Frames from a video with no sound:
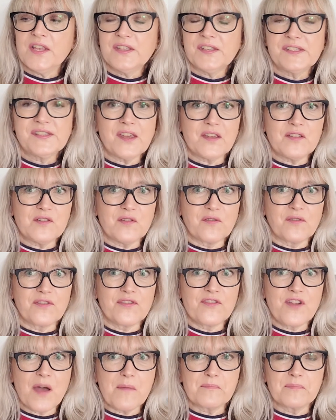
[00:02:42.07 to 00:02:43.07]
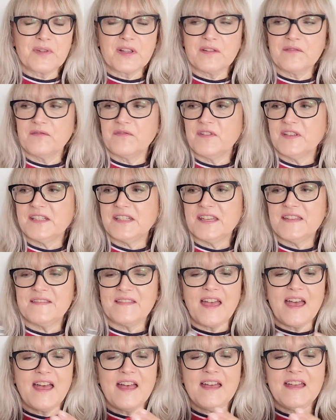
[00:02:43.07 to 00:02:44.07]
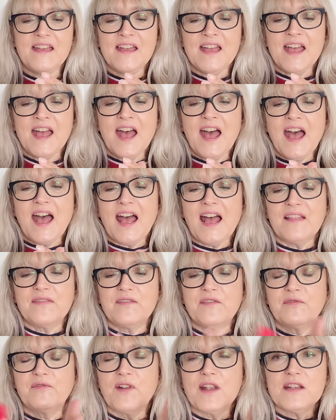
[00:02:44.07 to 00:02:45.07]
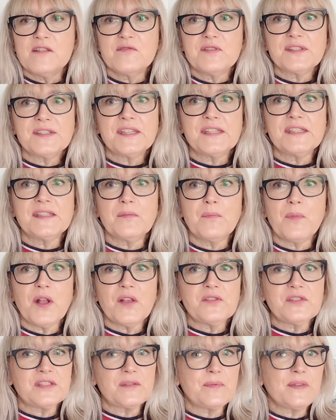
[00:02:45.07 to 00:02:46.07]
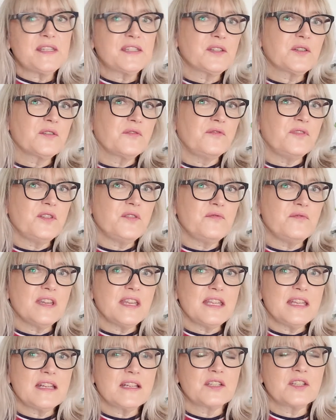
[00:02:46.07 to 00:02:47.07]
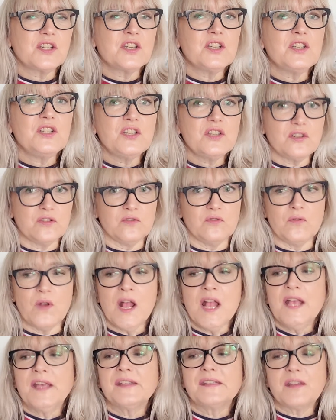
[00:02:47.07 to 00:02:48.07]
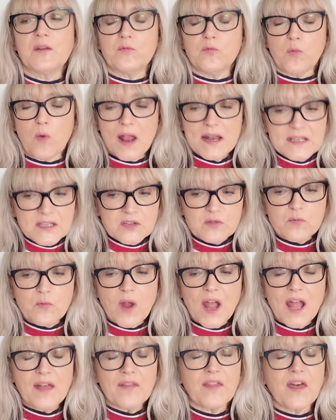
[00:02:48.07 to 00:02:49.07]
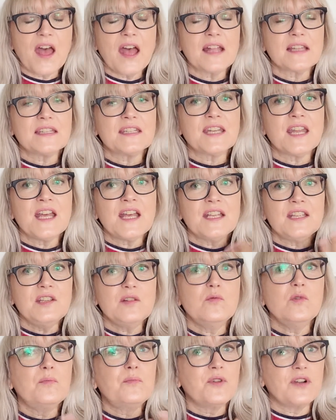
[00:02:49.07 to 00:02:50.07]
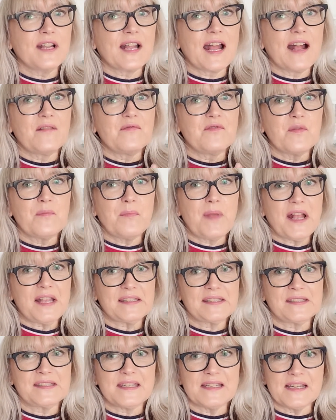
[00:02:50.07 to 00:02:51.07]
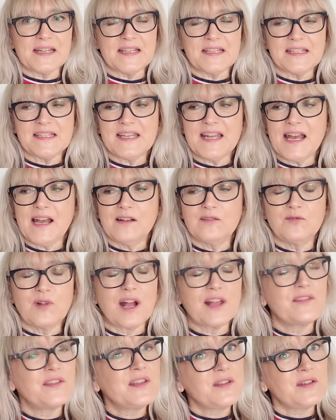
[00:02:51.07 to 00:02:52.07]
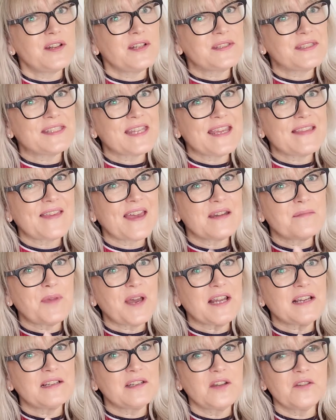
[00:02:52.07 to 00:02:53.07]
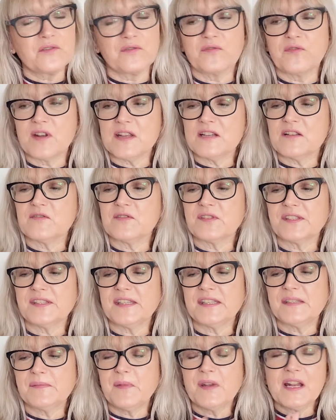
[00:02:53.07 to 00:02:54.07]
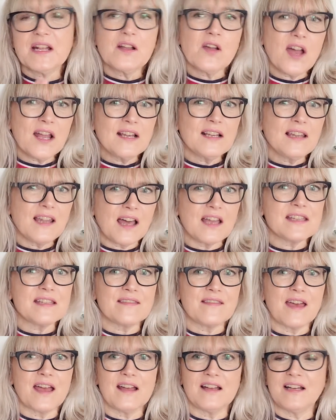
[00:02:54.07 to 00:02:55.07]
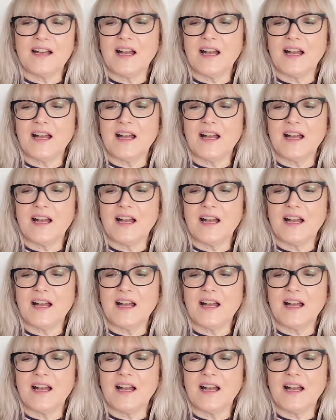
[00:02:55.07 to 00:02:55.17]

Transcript: So your thumb can fit in there. And the fragrance is supposed to be sort of unique to you. So when you wear that, you will bring out the best in it. Now, I think you could say that about a lot of fragrances, but I kind of like that.